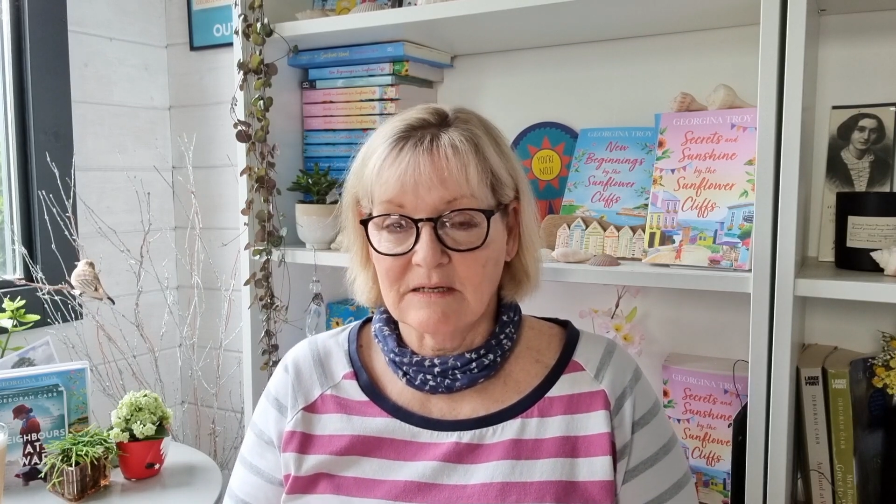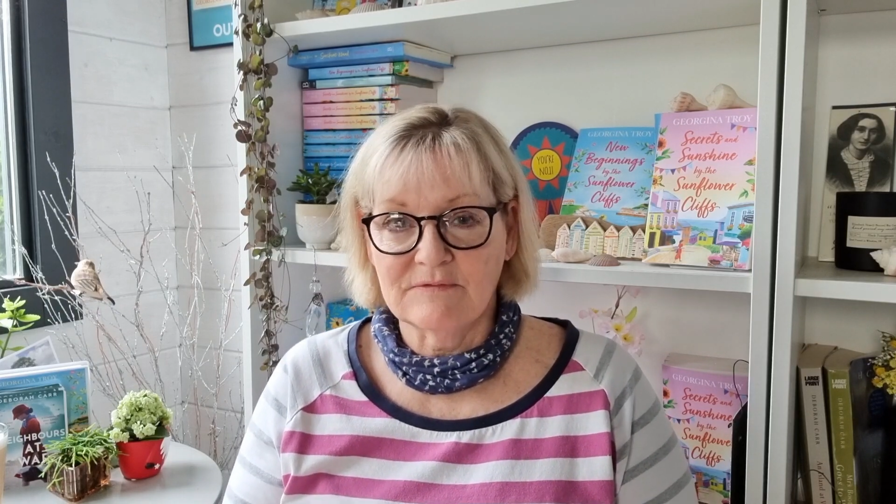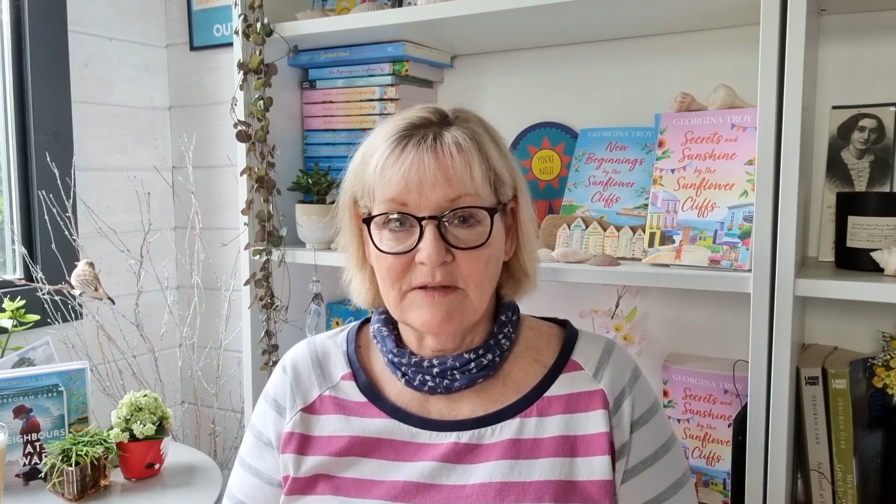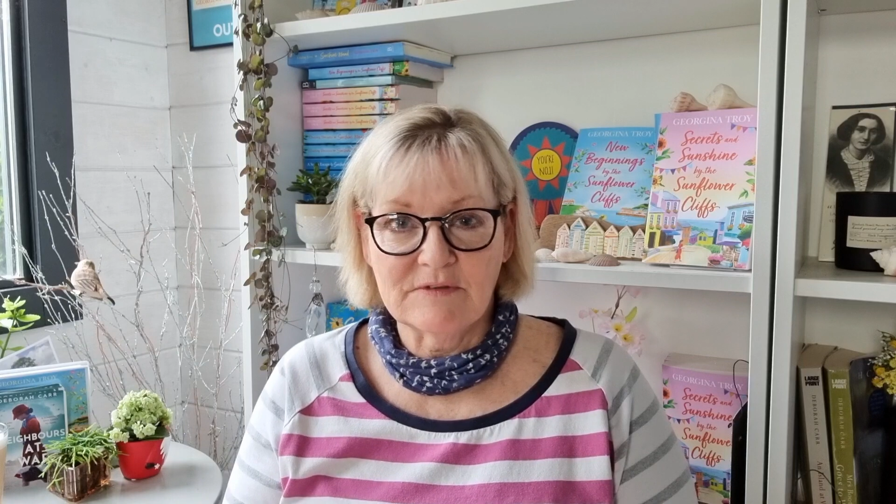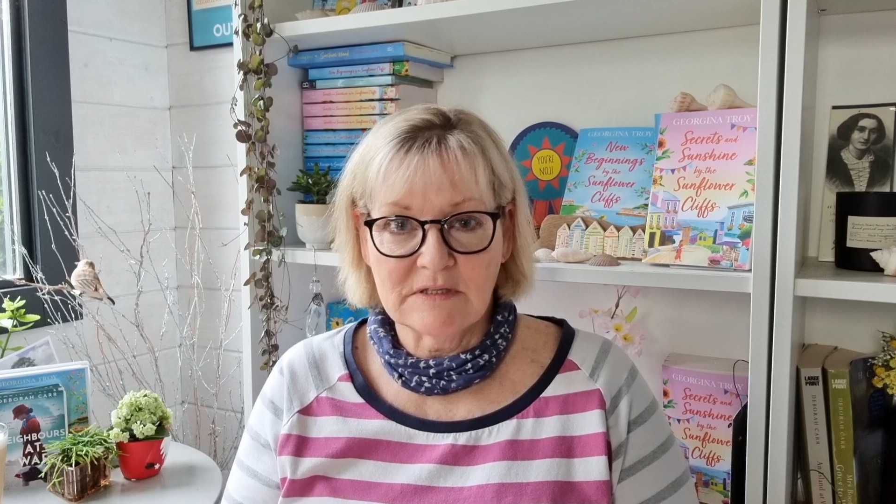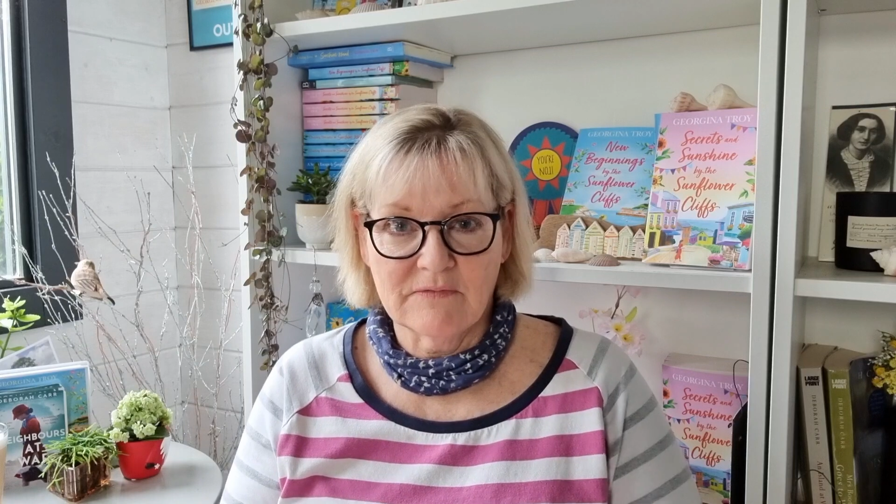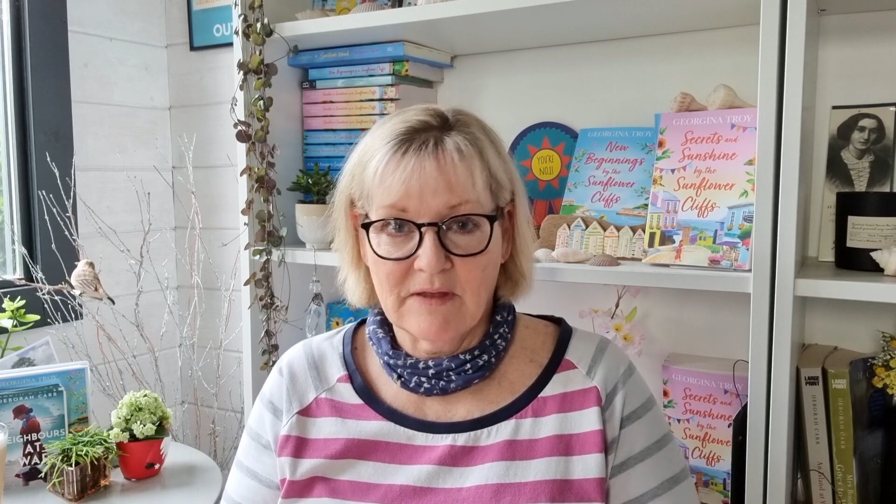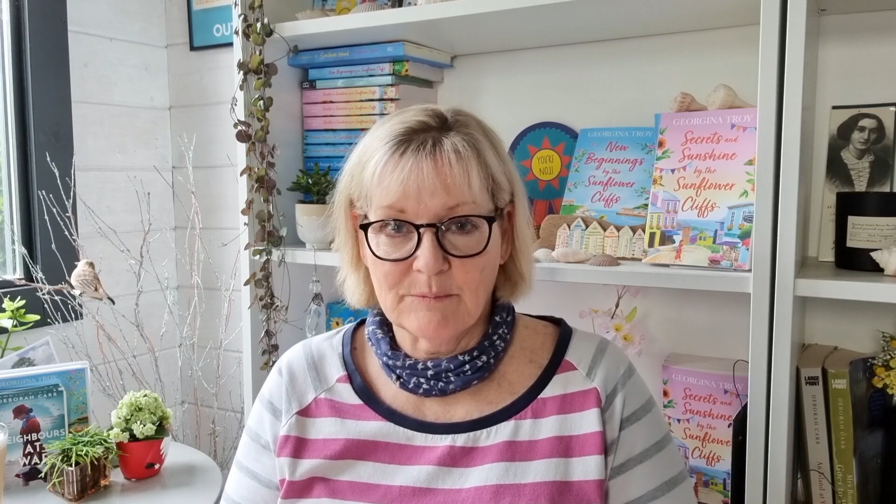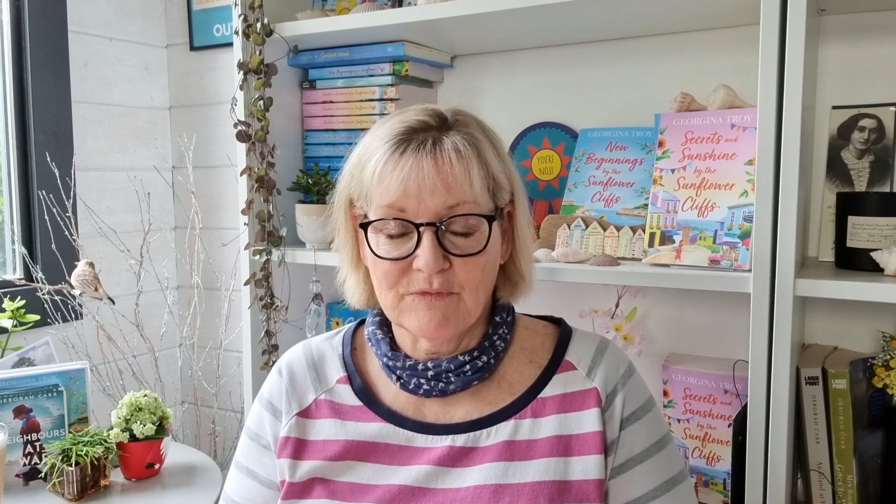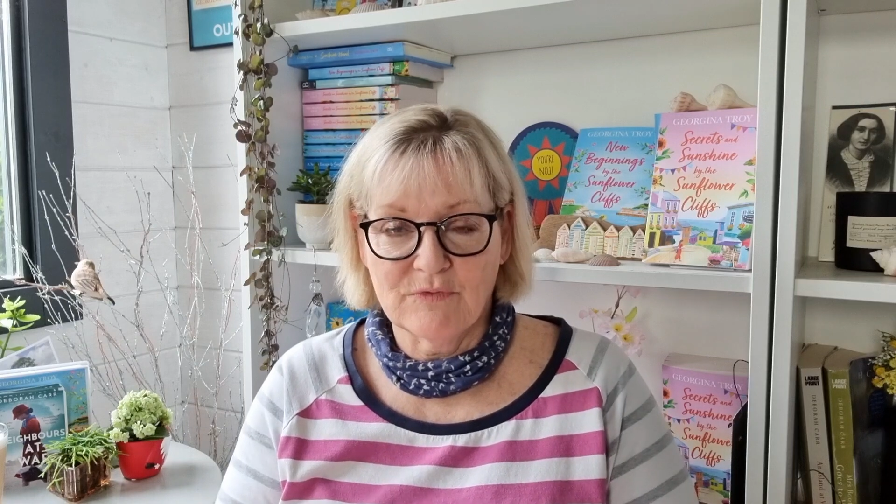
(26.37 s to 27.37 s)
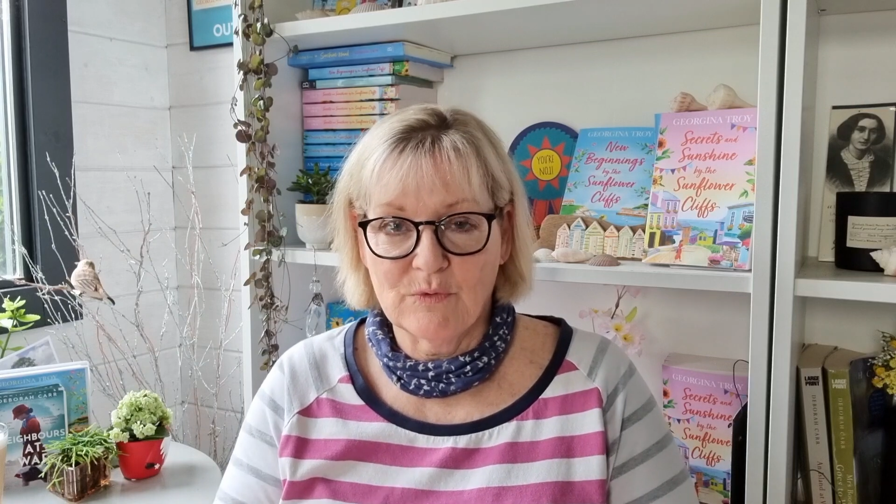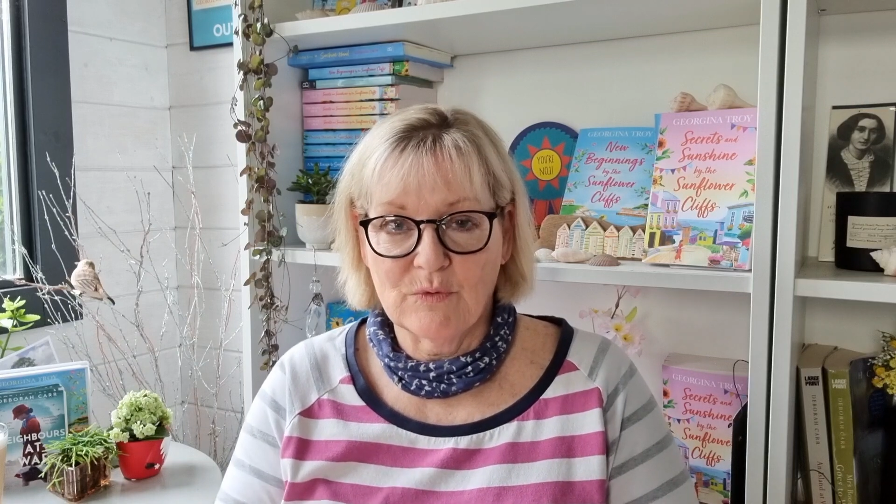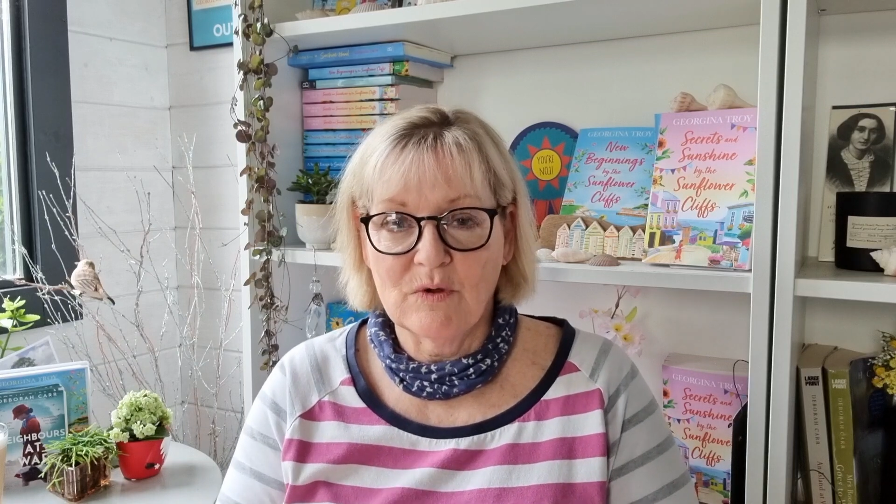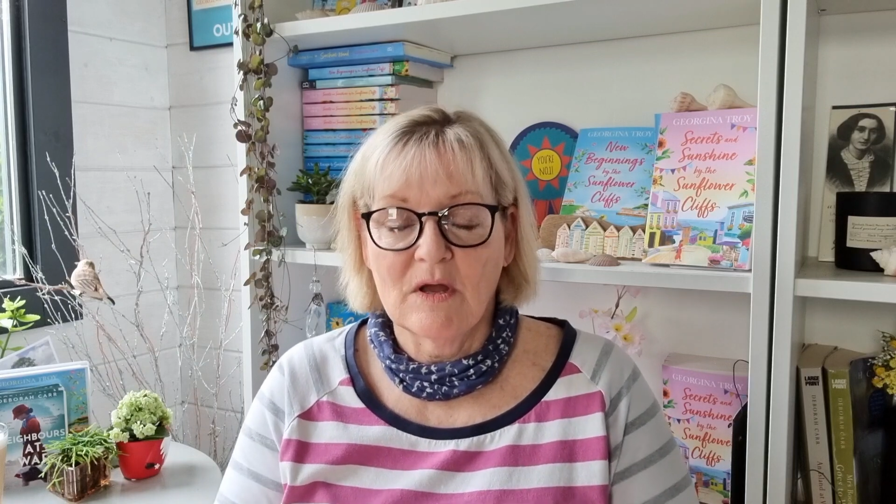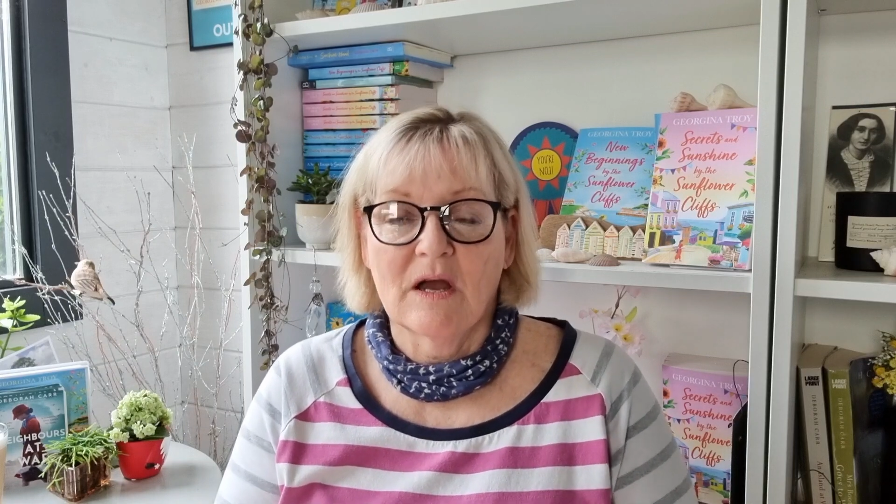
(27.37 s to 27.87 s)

I've never done that before,